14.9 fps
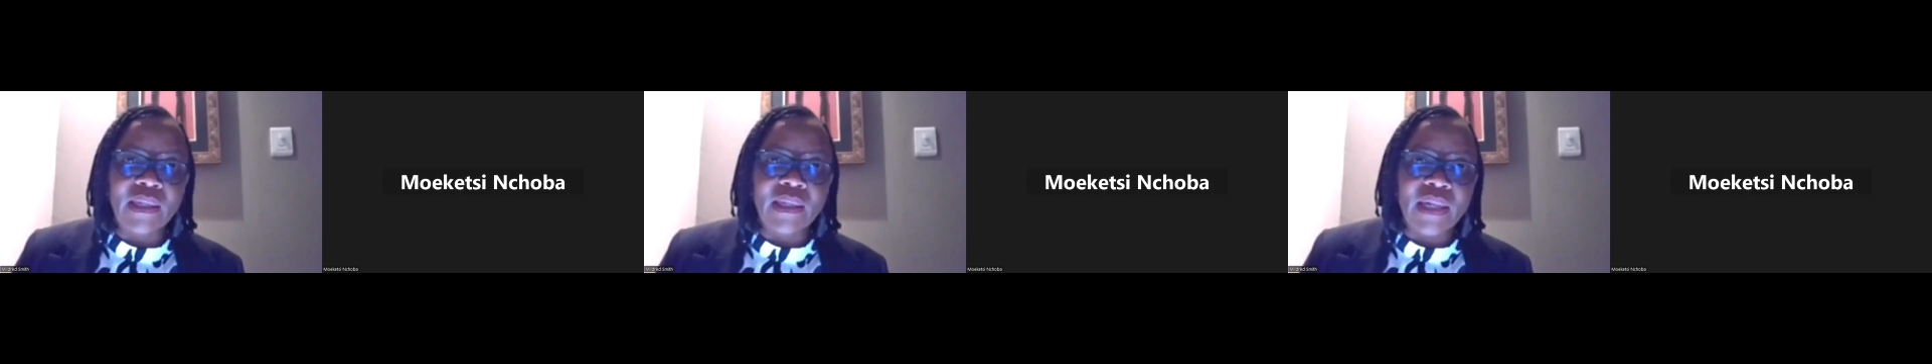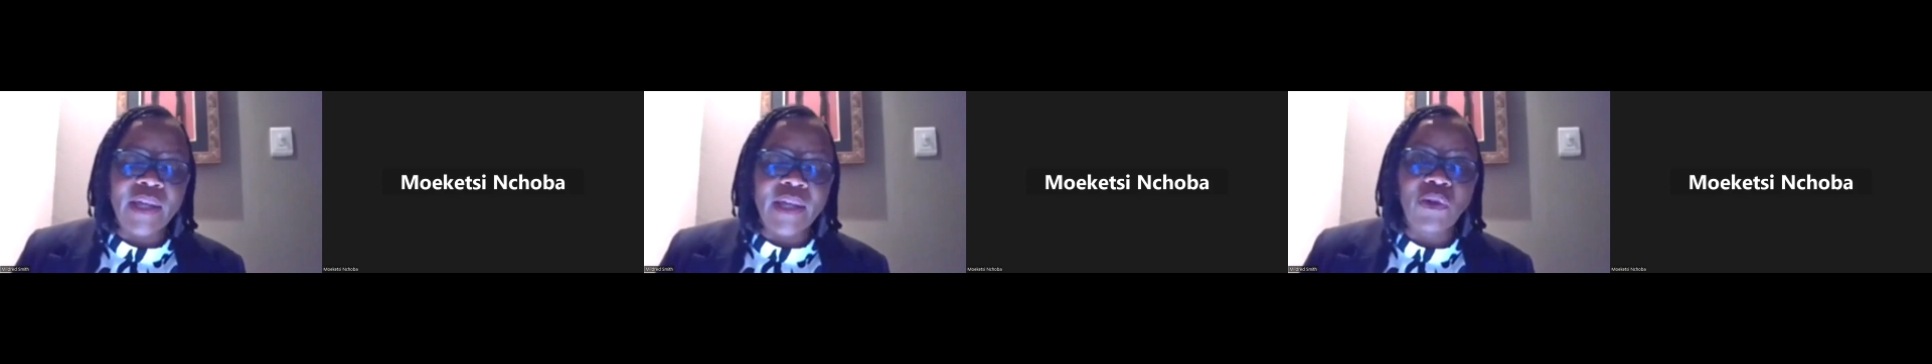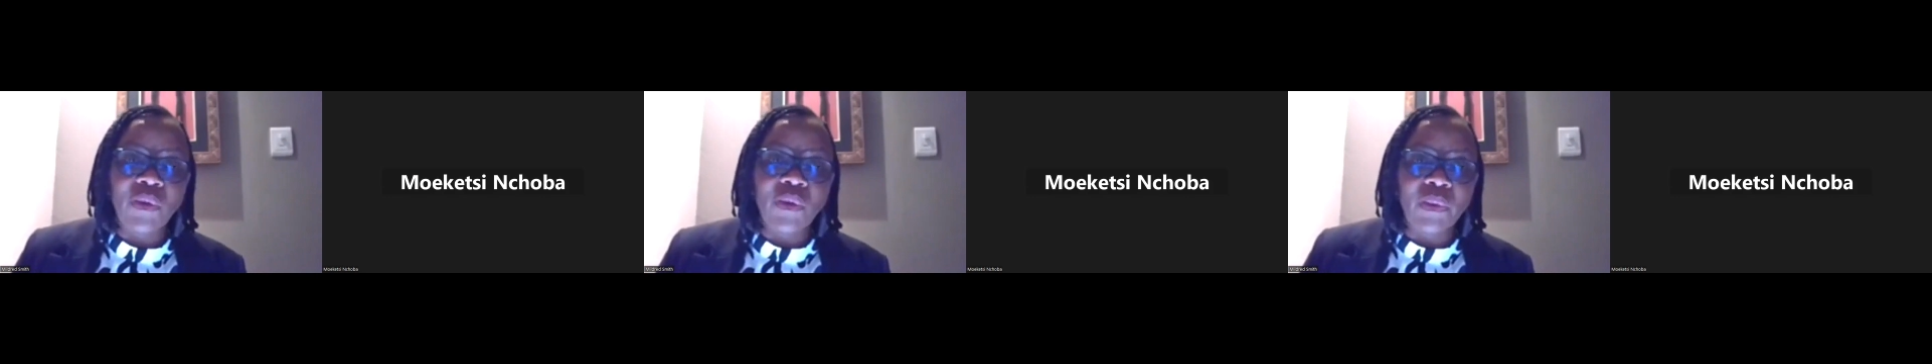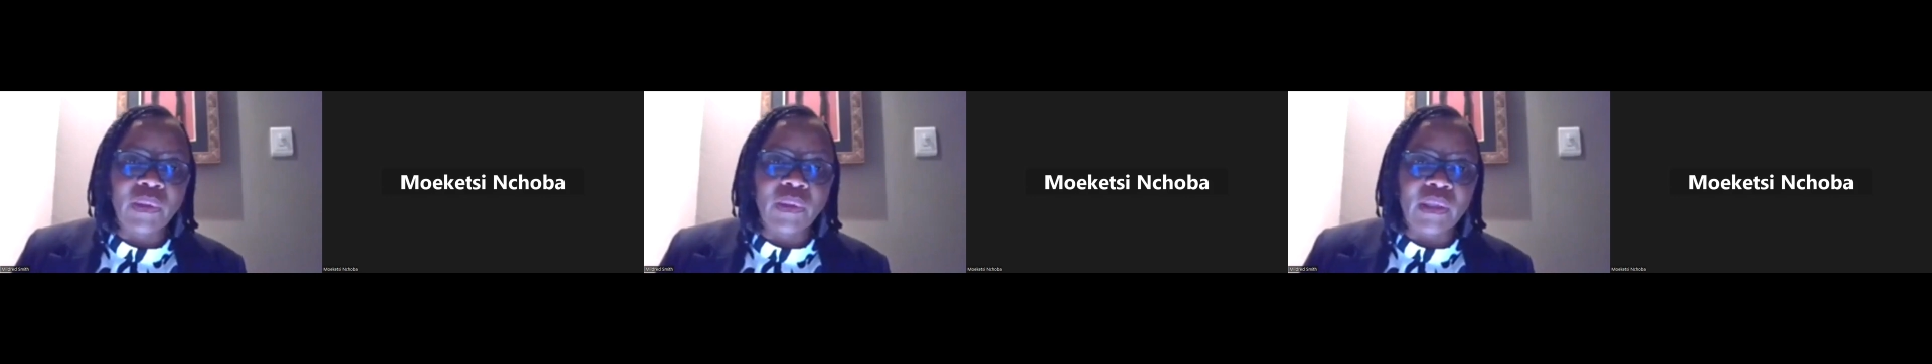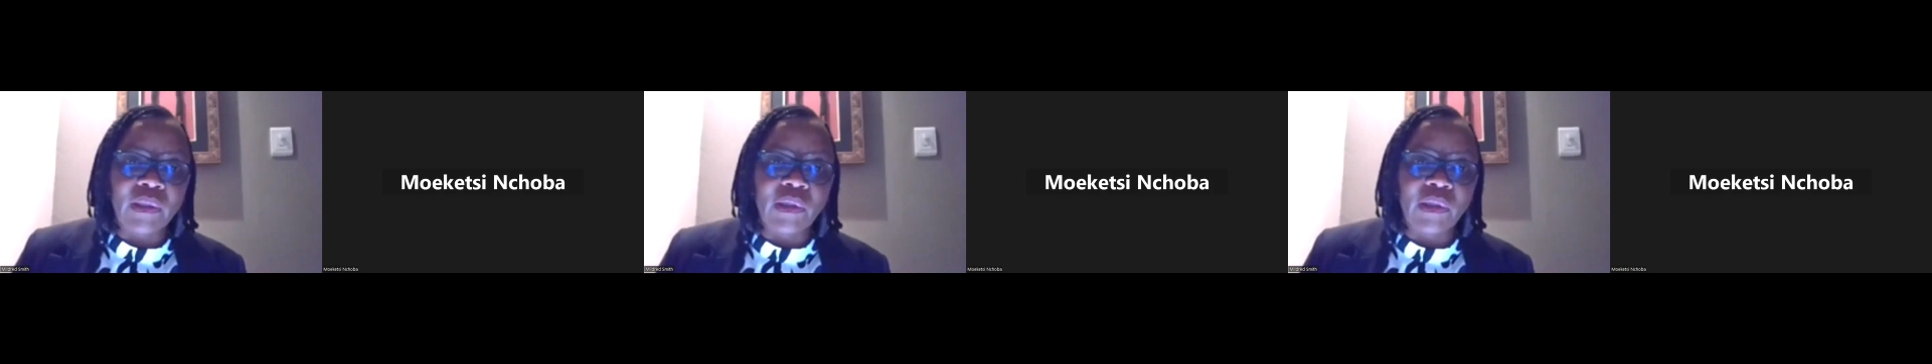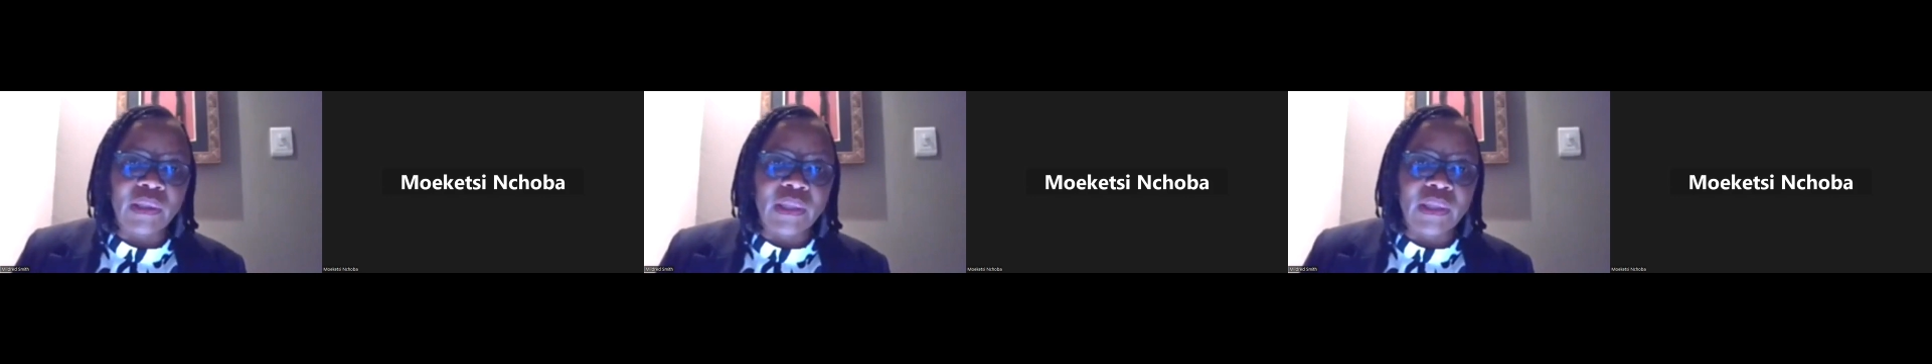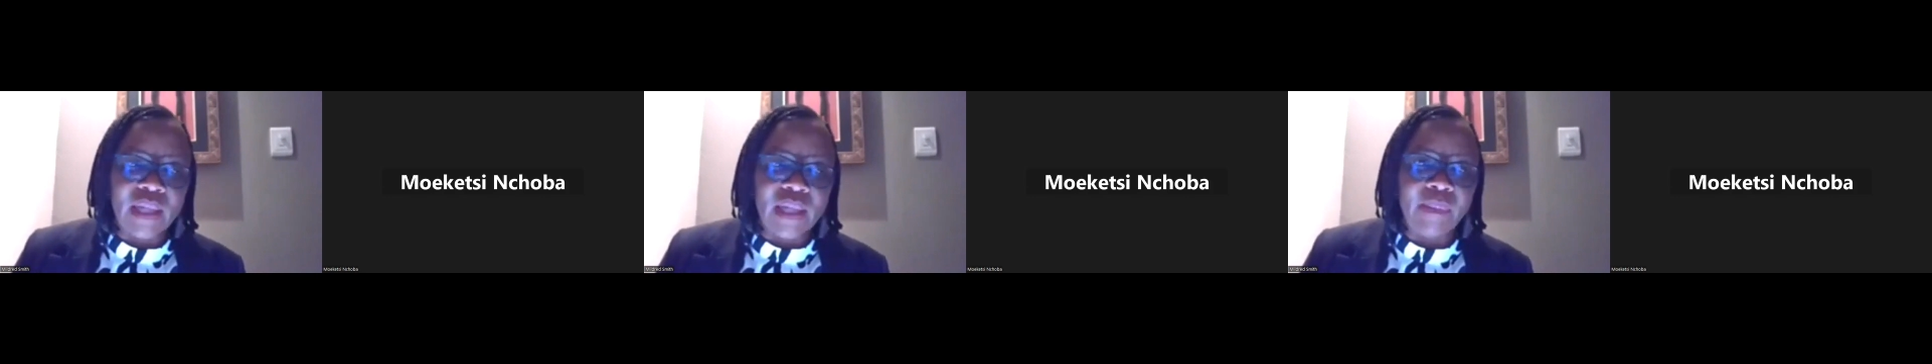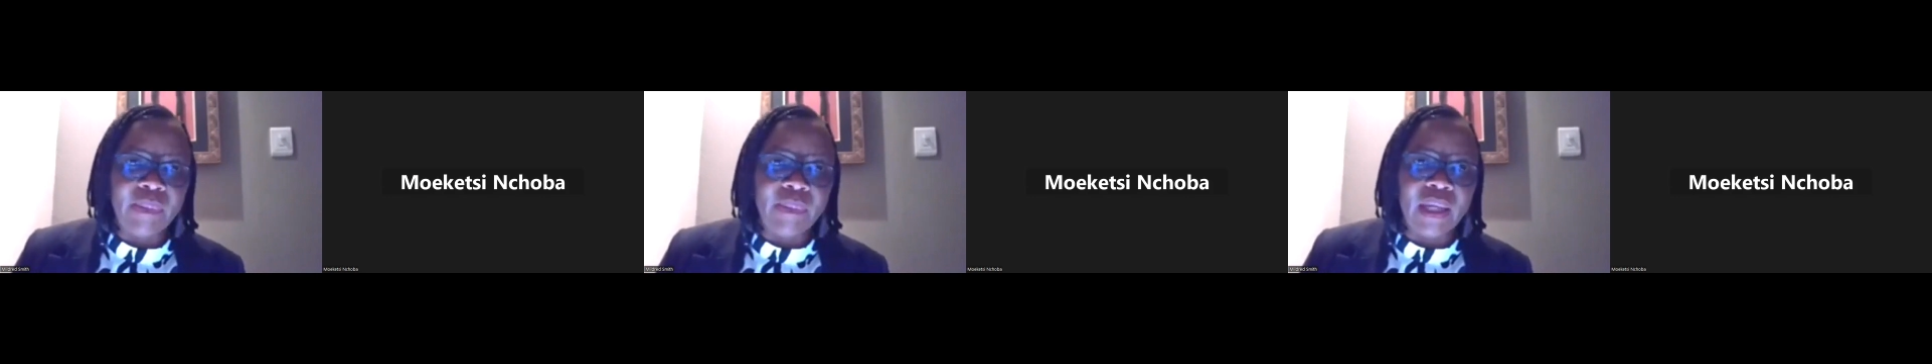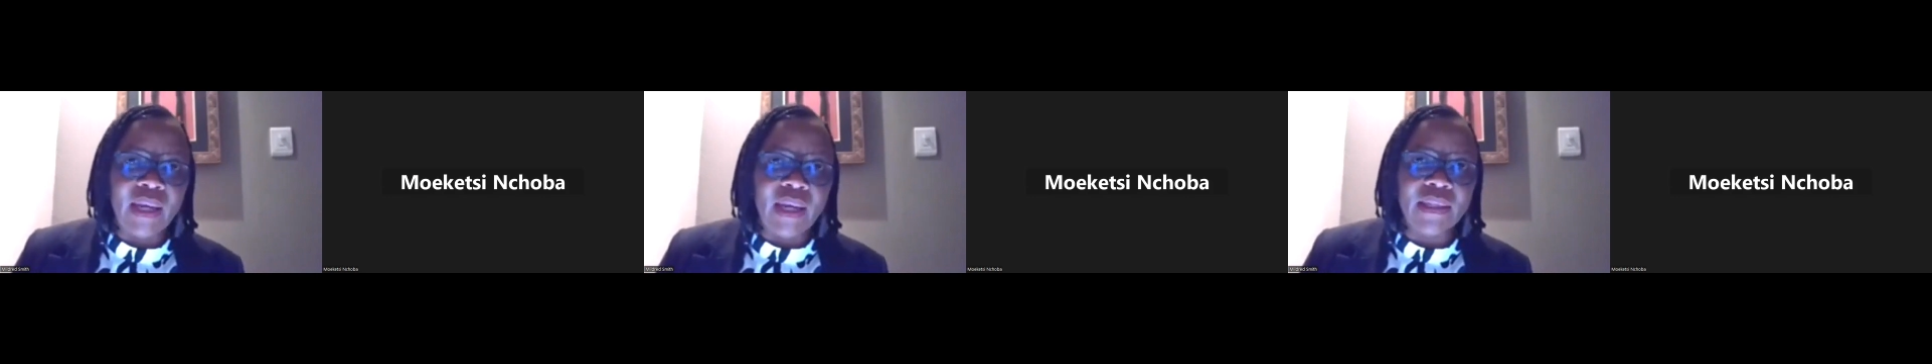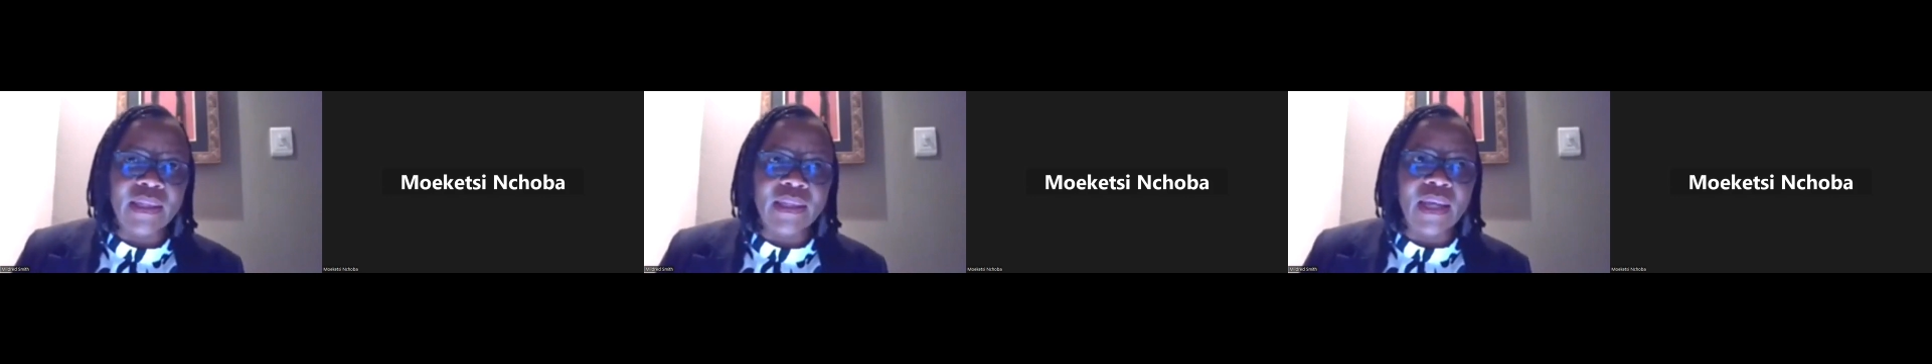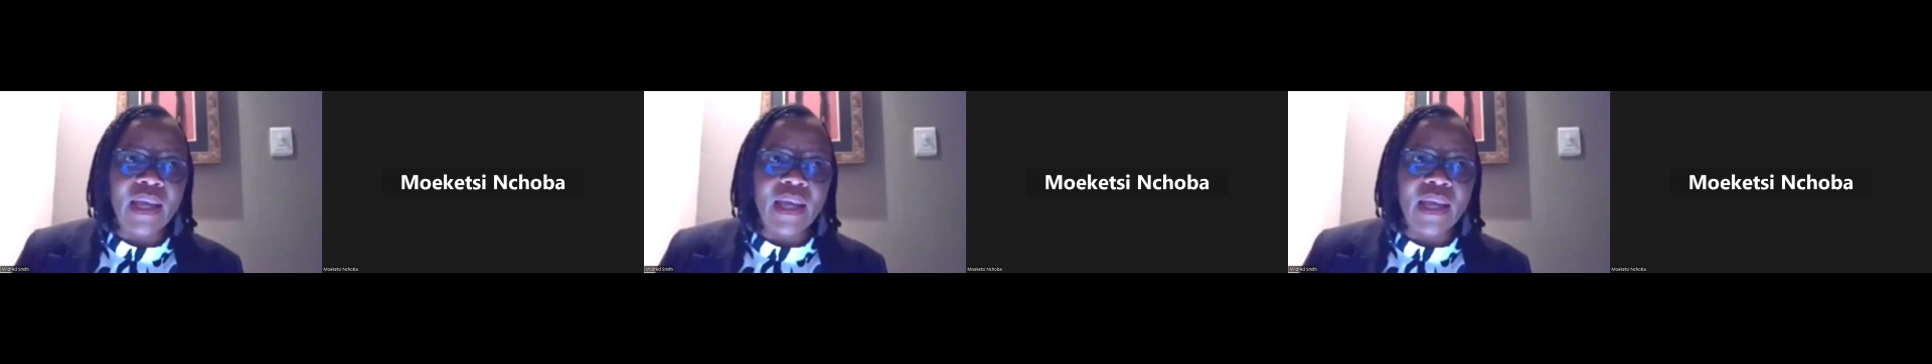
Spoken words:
try to disrupt the classes.